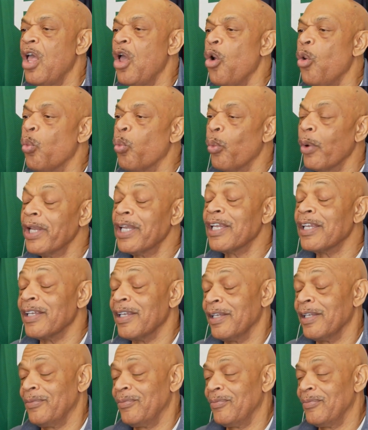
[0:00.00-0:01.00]
winning
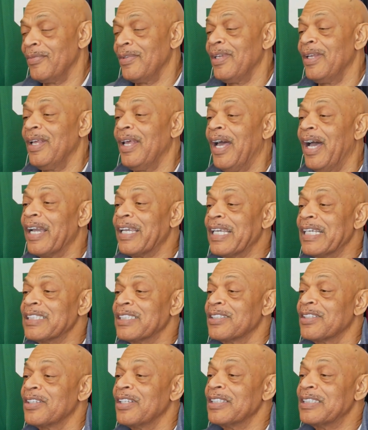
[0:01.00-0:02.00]
it
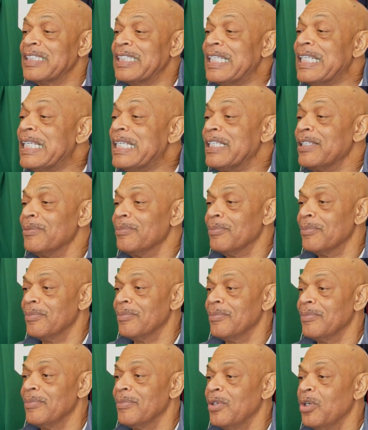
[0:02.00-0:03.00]
against the team
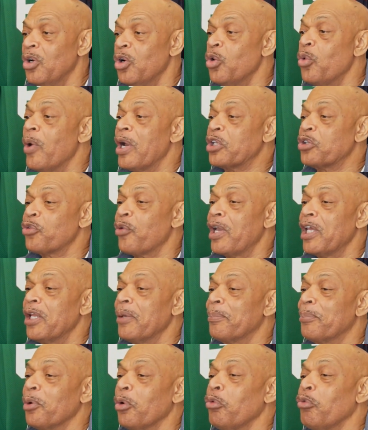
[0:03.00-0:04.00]
who had traded
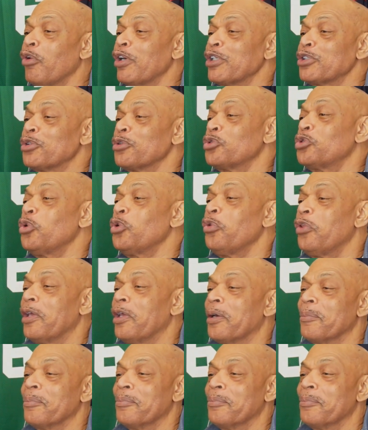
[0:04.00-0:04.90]
Bill Russell to them,